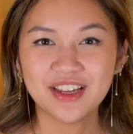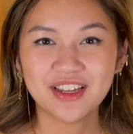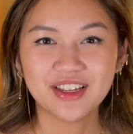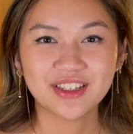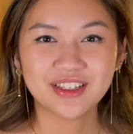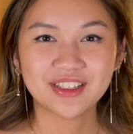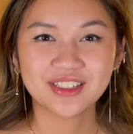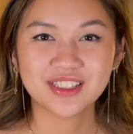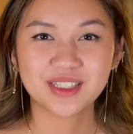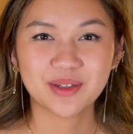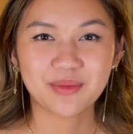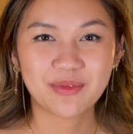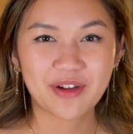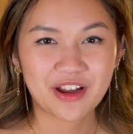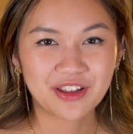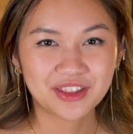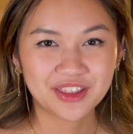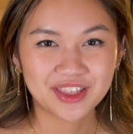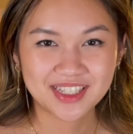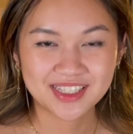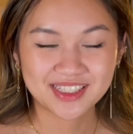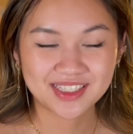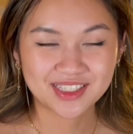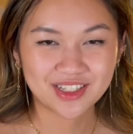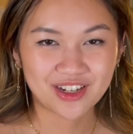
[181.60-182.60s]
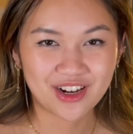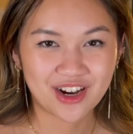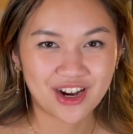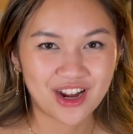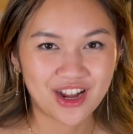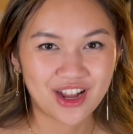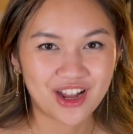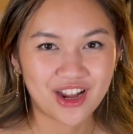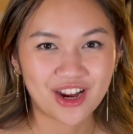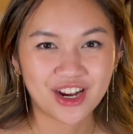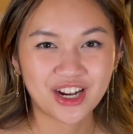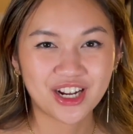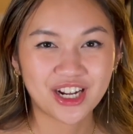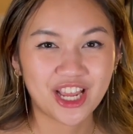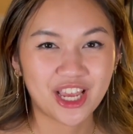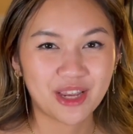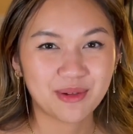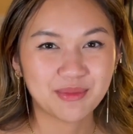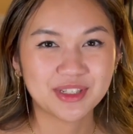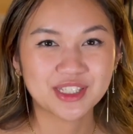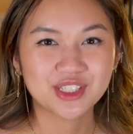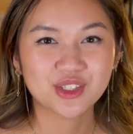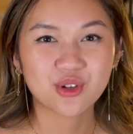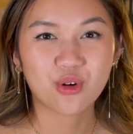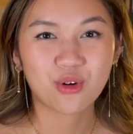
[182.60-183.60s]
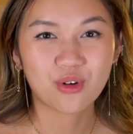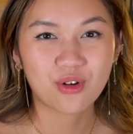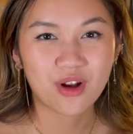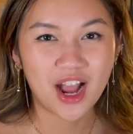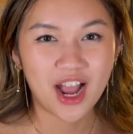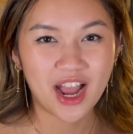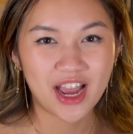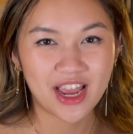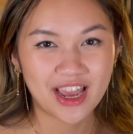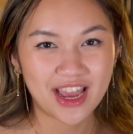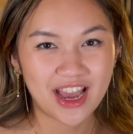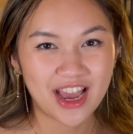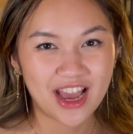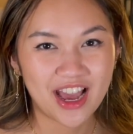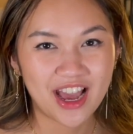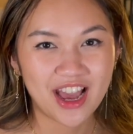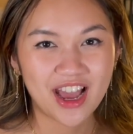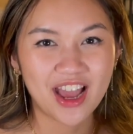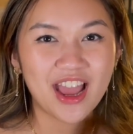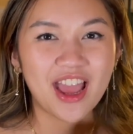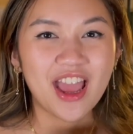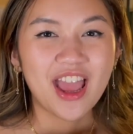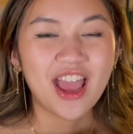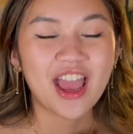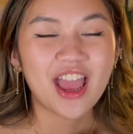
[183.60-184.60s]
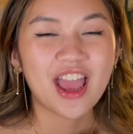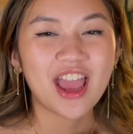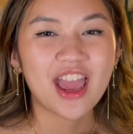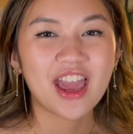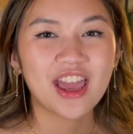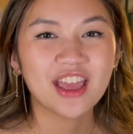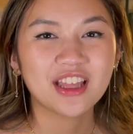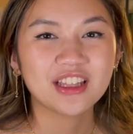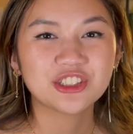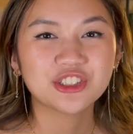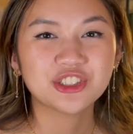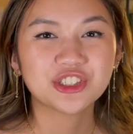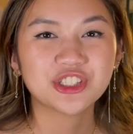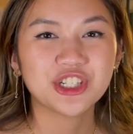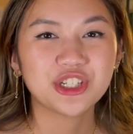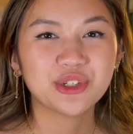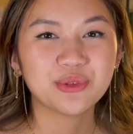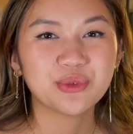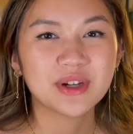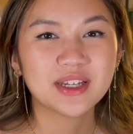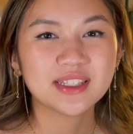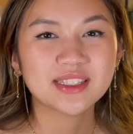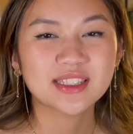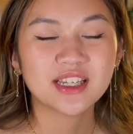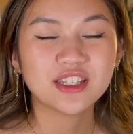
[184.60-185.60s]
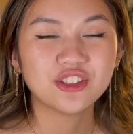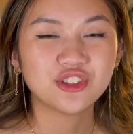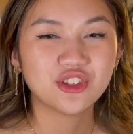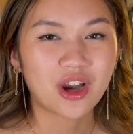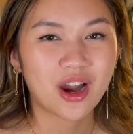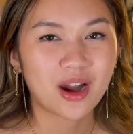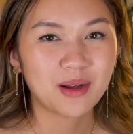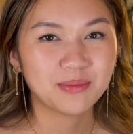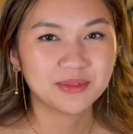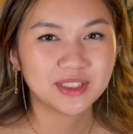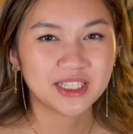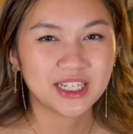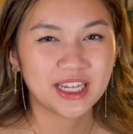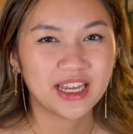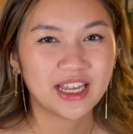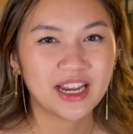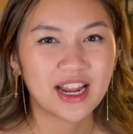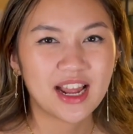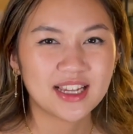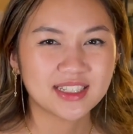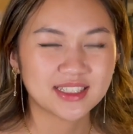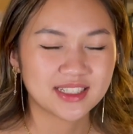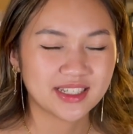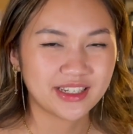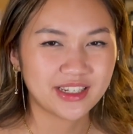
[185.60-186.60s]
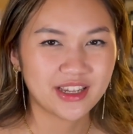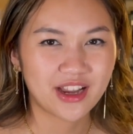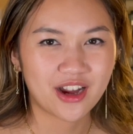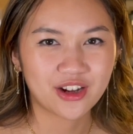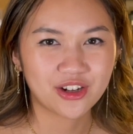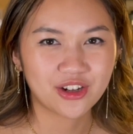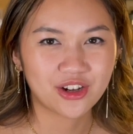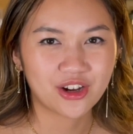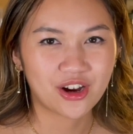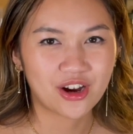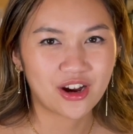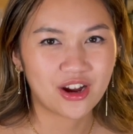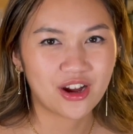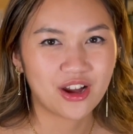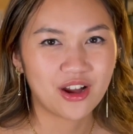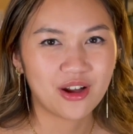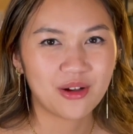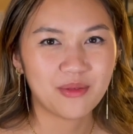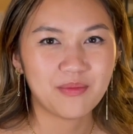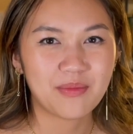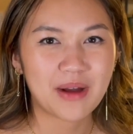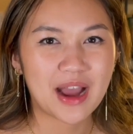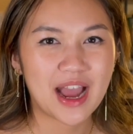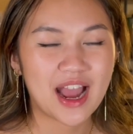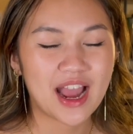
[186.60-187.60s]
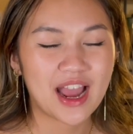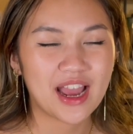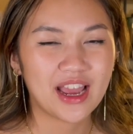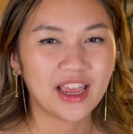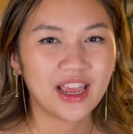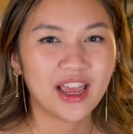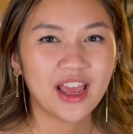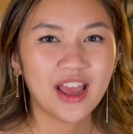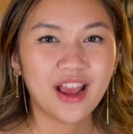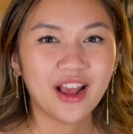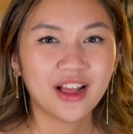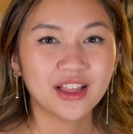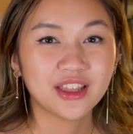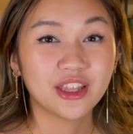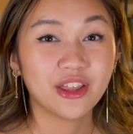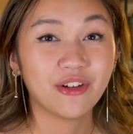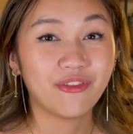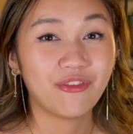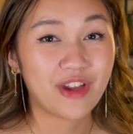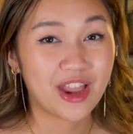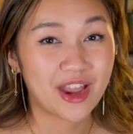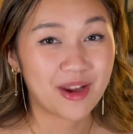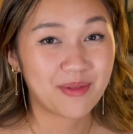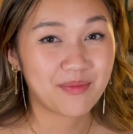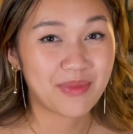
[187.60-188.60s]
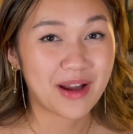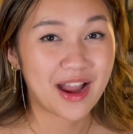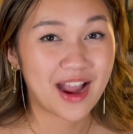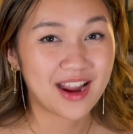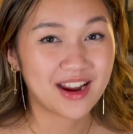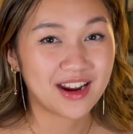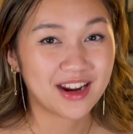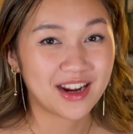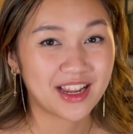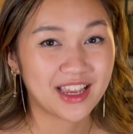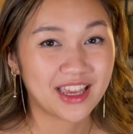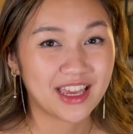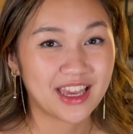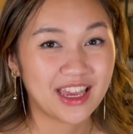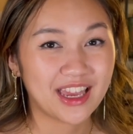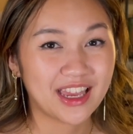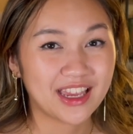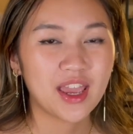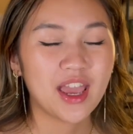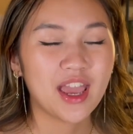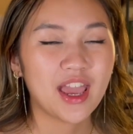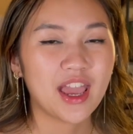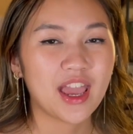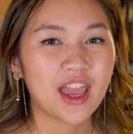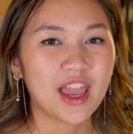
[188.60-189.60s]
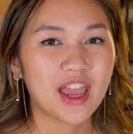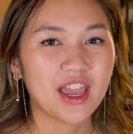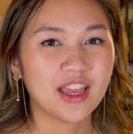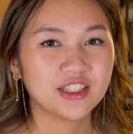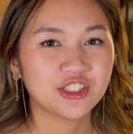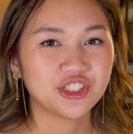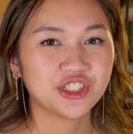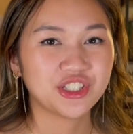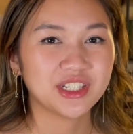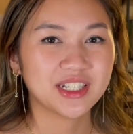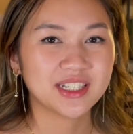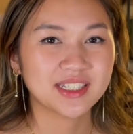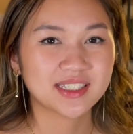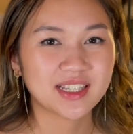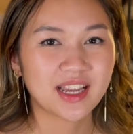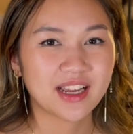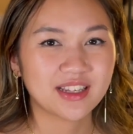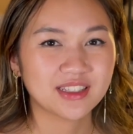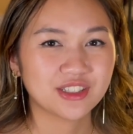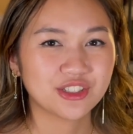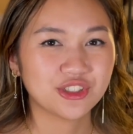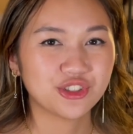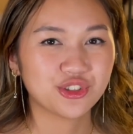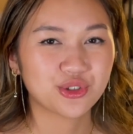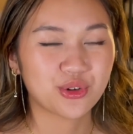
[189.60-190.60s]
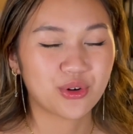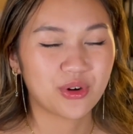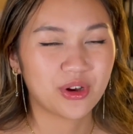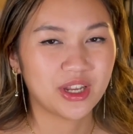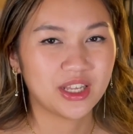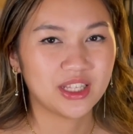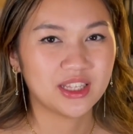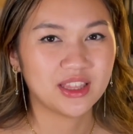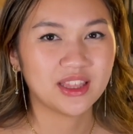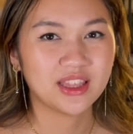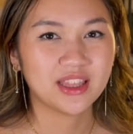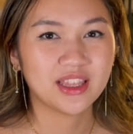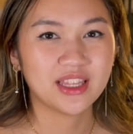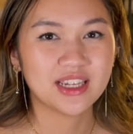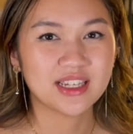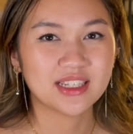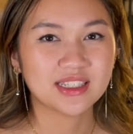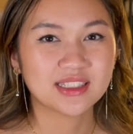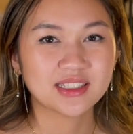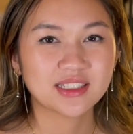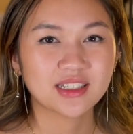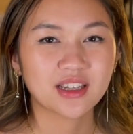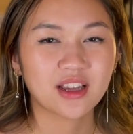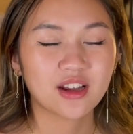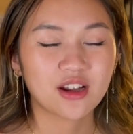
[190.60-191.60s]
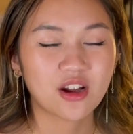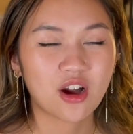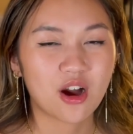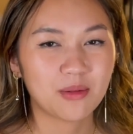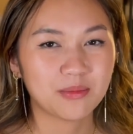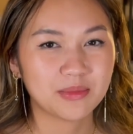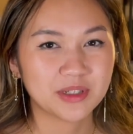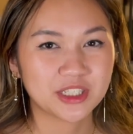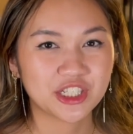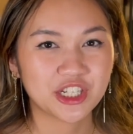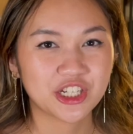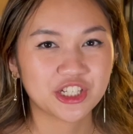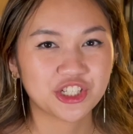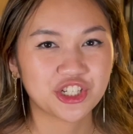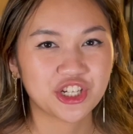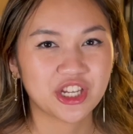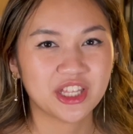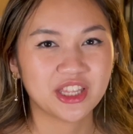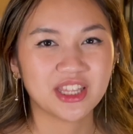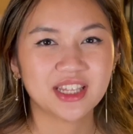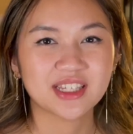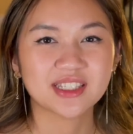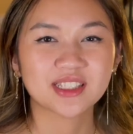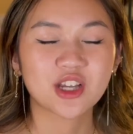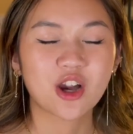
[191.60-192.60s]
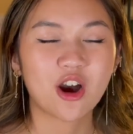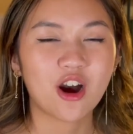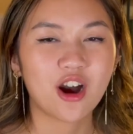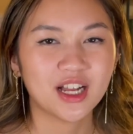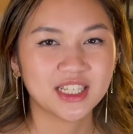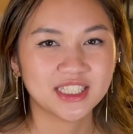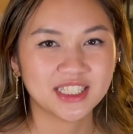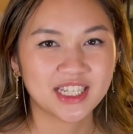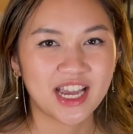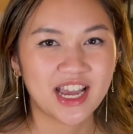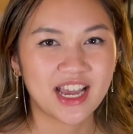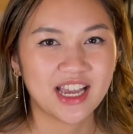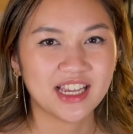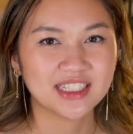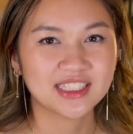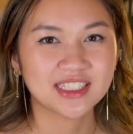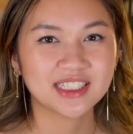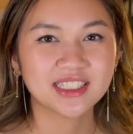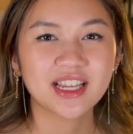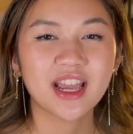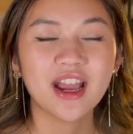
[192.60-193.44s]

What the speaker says: it's about this girl, her name is Oriya, and she was adopted as a young girl by the Vampire King, and she decides to join this competition, this contest